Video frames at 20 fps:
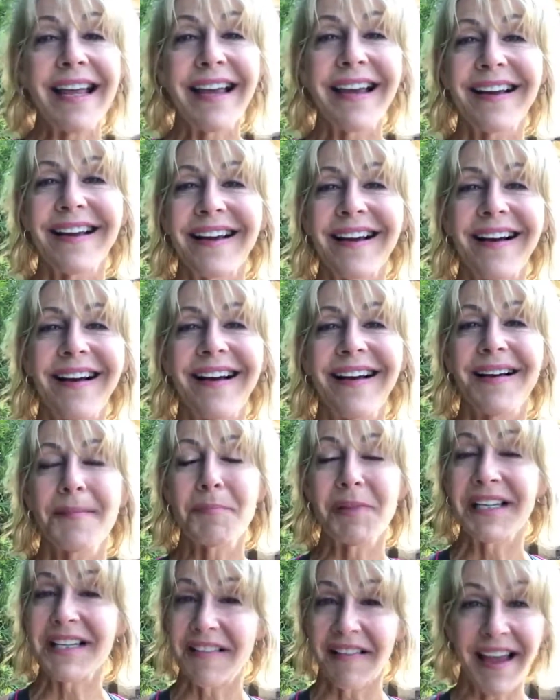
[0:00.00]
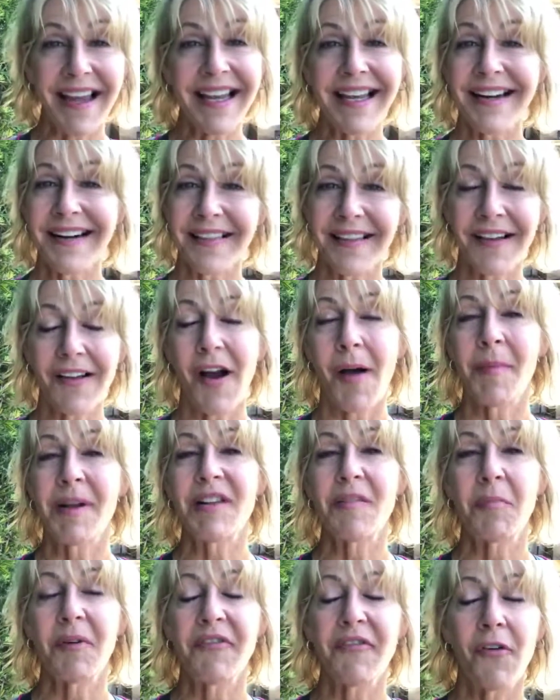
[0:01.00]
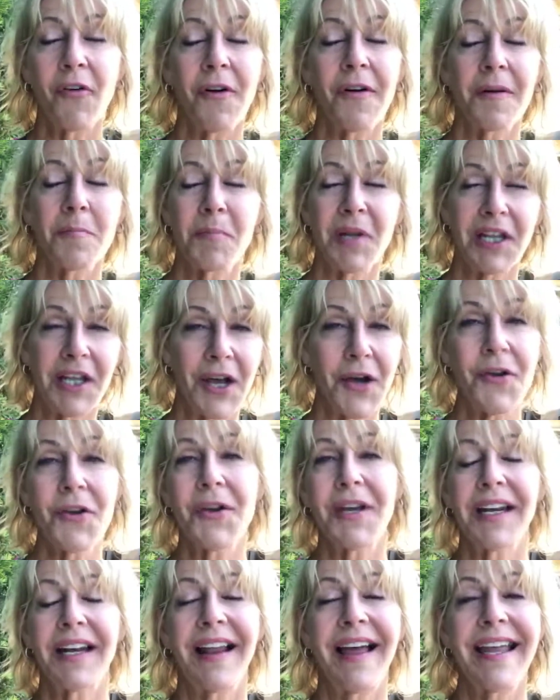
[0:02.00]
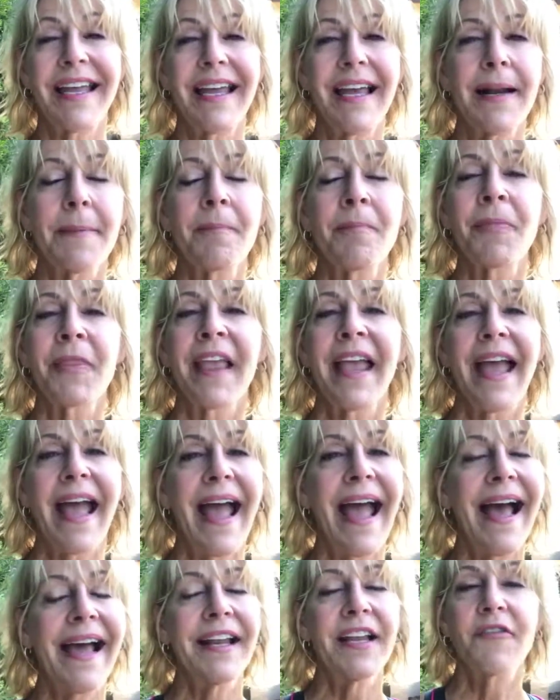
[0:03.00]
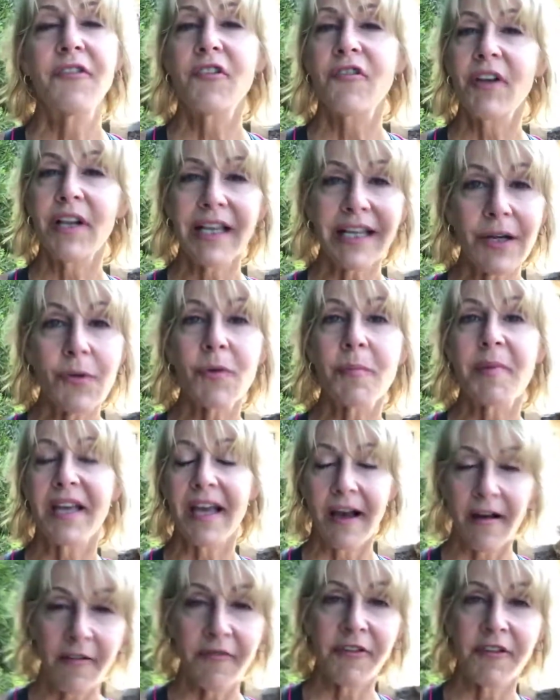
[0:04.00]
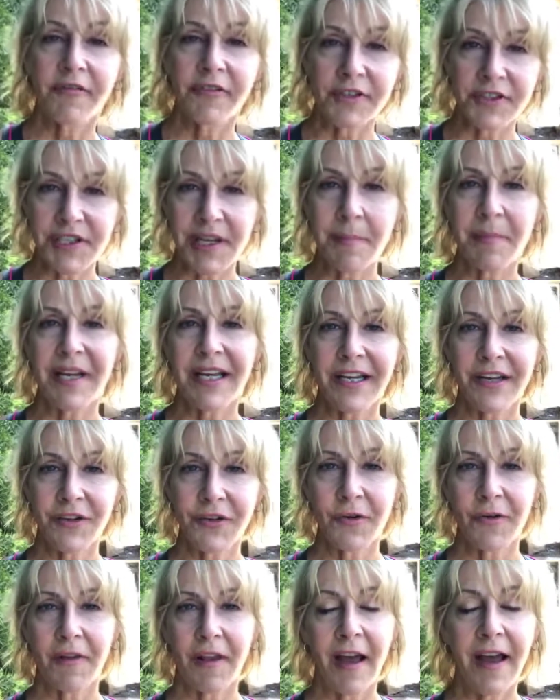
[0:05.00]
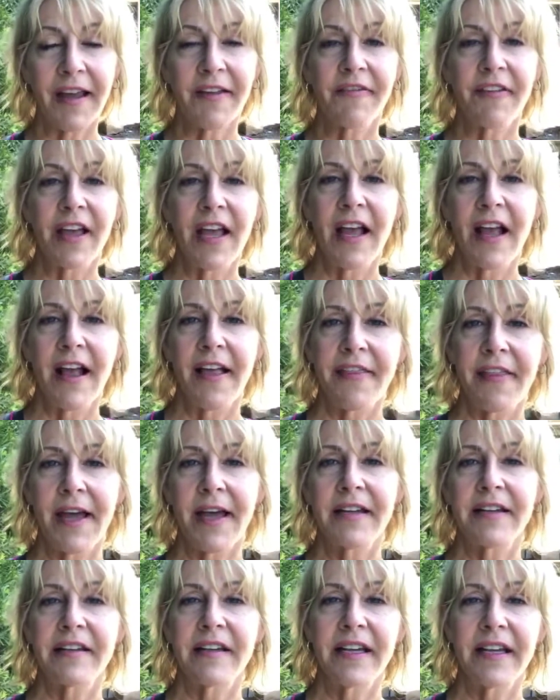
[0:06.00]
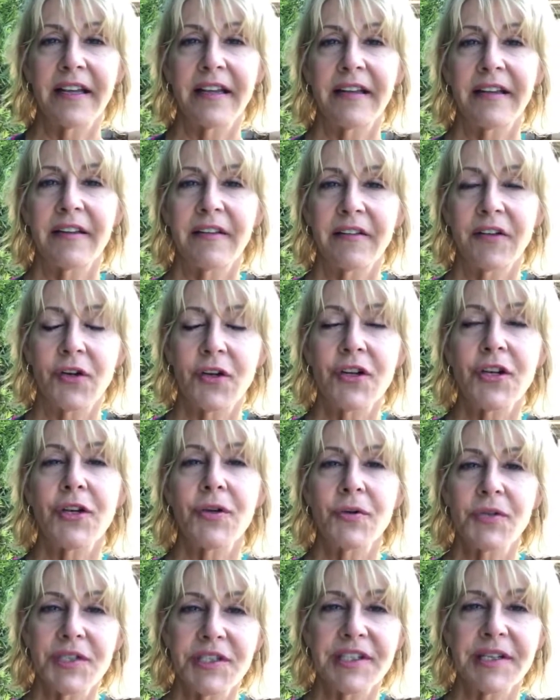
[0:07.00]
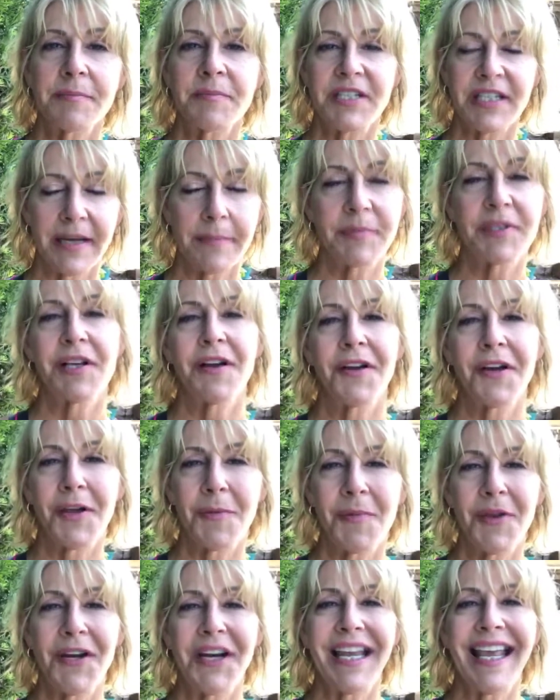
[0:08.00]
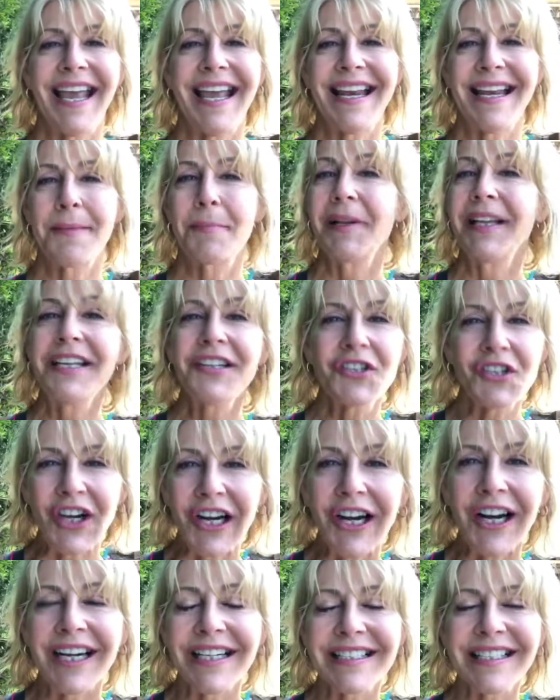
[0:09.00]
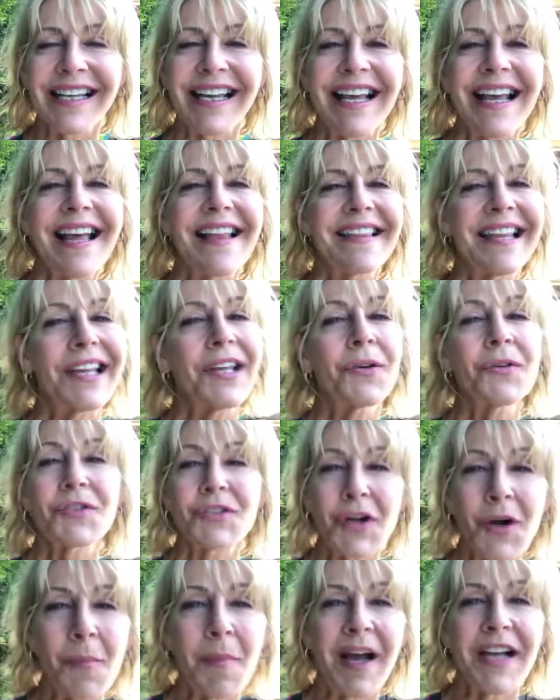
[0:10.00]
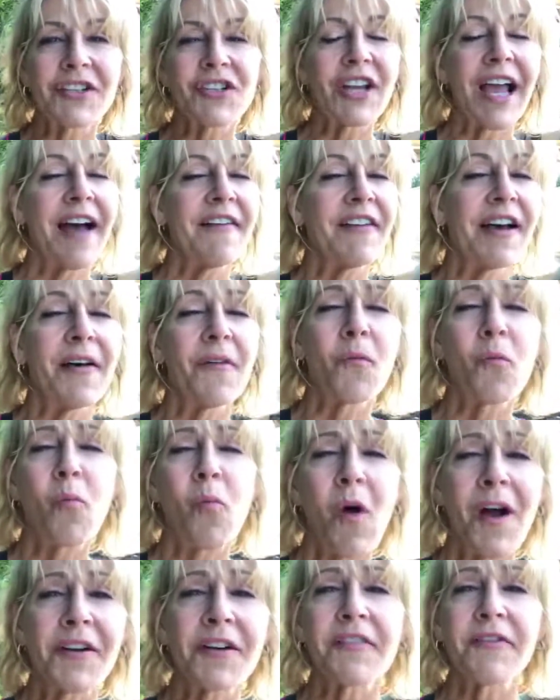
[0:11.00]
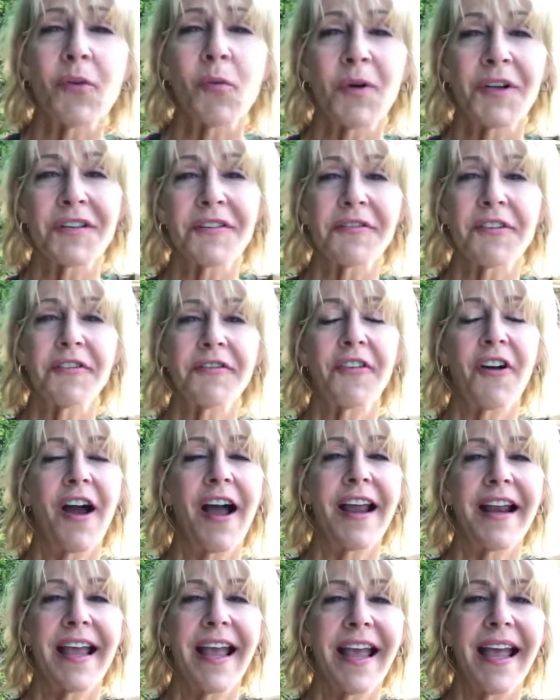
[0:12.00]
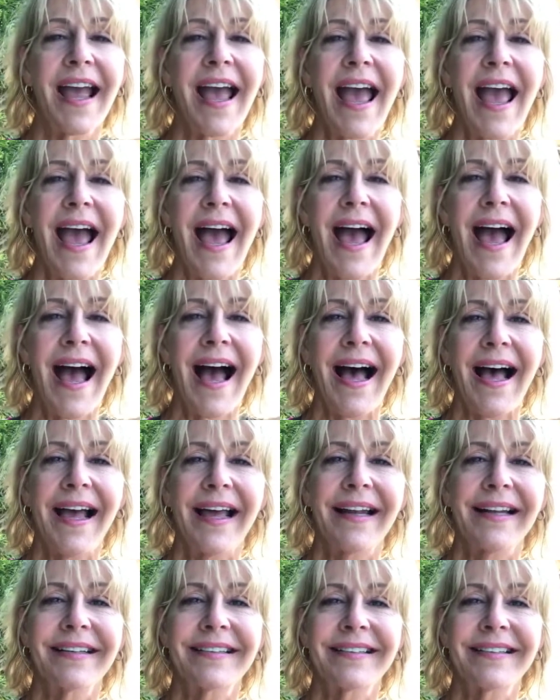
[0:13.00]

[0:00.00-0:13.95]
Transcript: it in the comments below. You can like it. And if you feel like it would be helpful for somebody in your life that could use some tips on communicating, please share it. Thank you so much. Have a wonderful, wonderful Friday, and